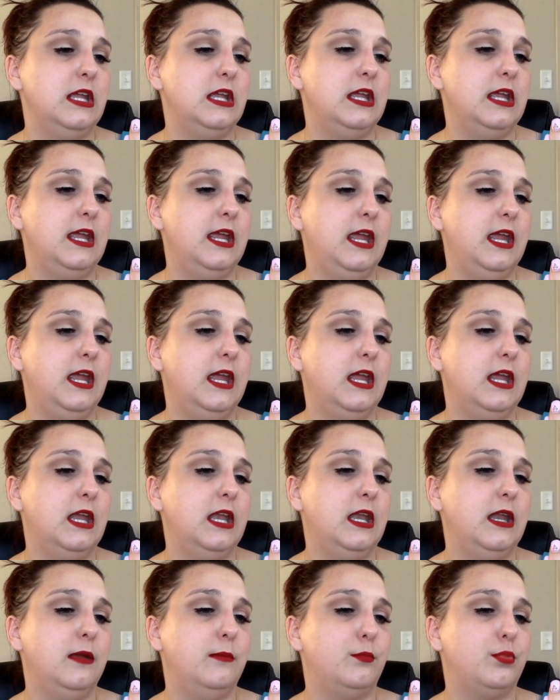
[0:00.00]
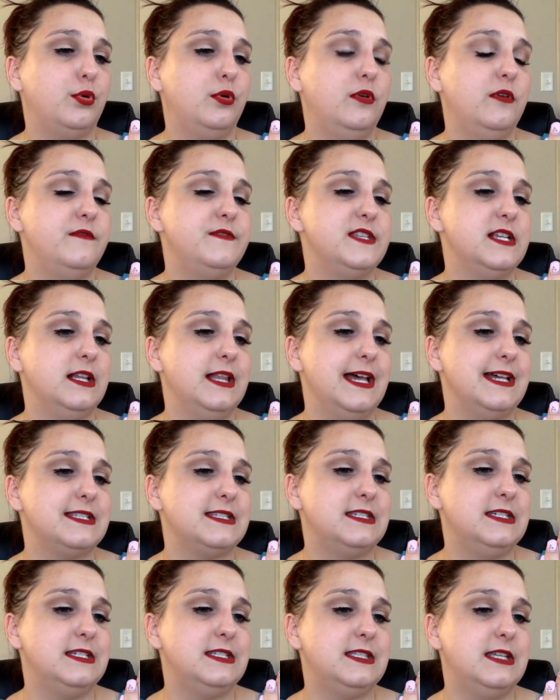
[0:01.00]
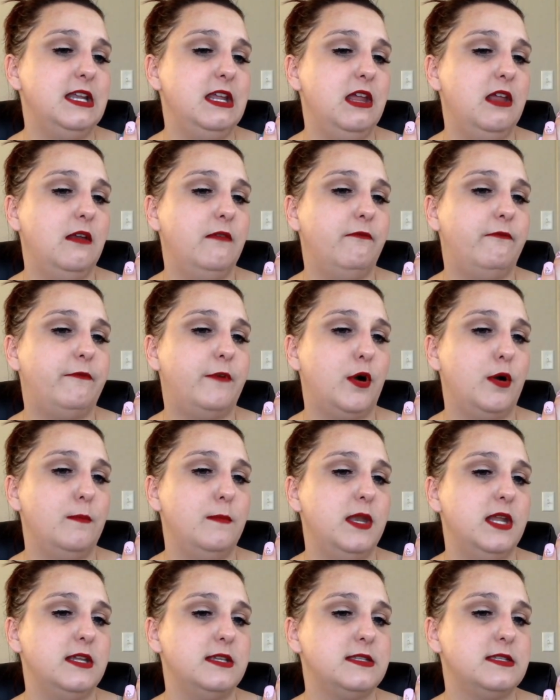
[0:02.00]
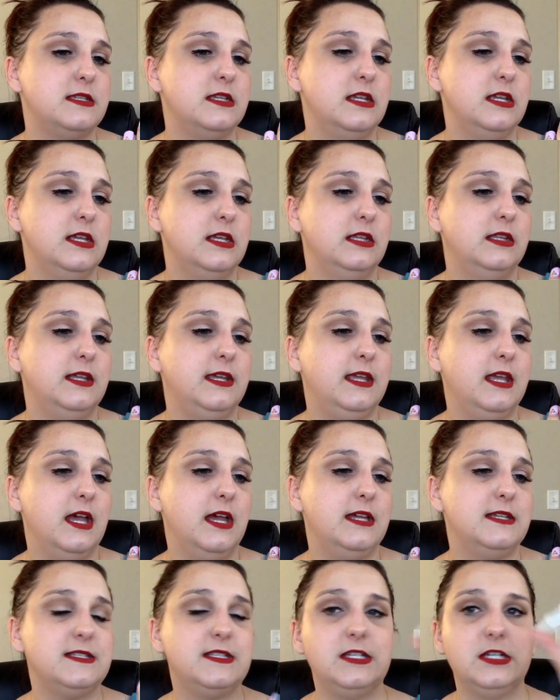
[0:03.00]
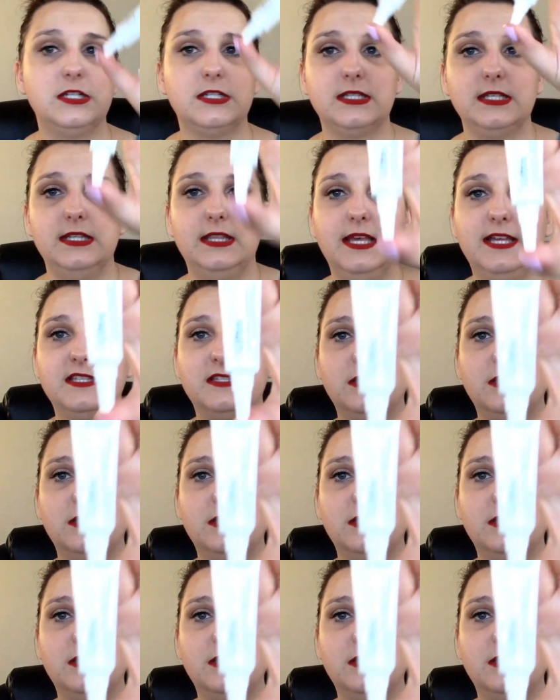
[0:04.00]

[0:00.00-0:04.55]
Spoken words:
and improves elasticity and firmness. Like, seriously, that's